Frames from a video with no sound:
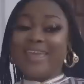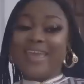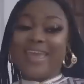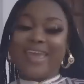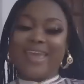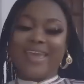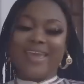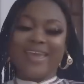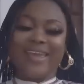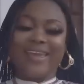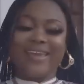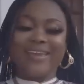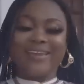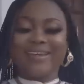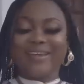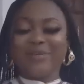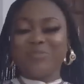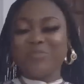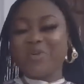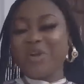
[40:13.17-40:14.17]

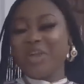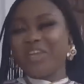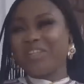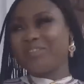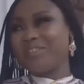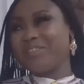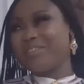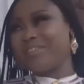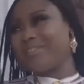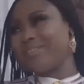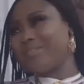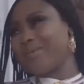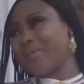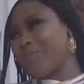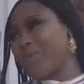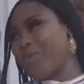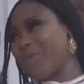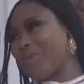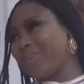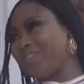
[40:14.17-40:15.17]
Yeah, I'm going to see
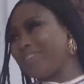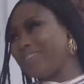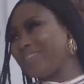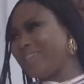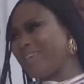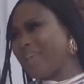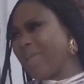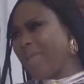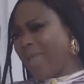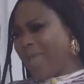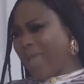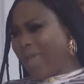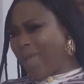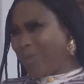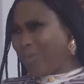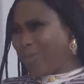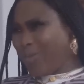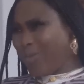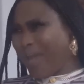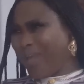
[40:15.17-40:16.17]
someone.
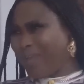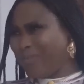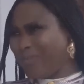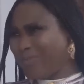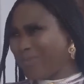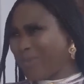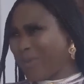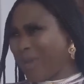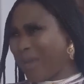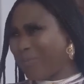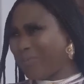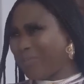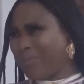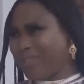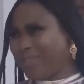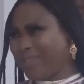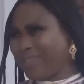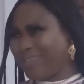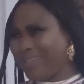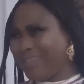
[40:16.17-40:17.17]
Why are you so happy?